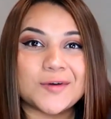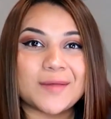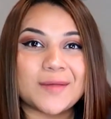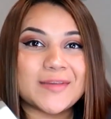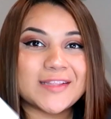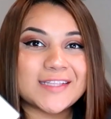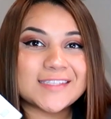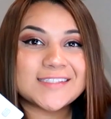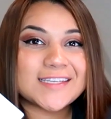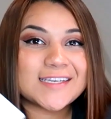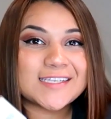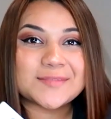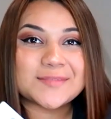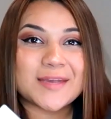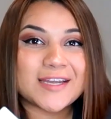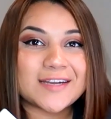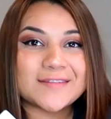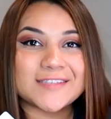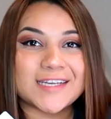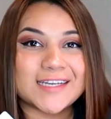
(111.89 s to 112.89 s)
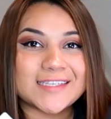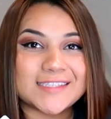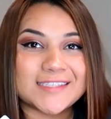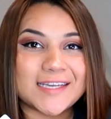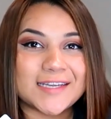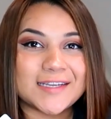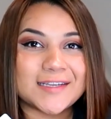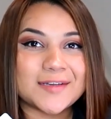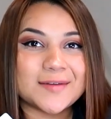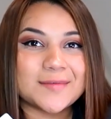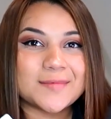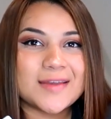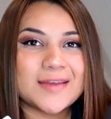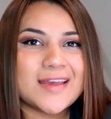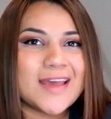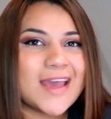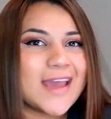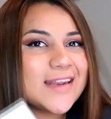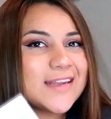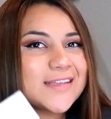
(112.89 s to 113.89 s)
I mean, this thing is made of titanium
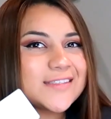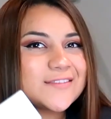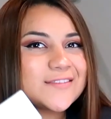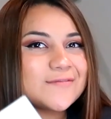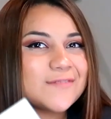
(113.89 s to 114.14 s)
and it's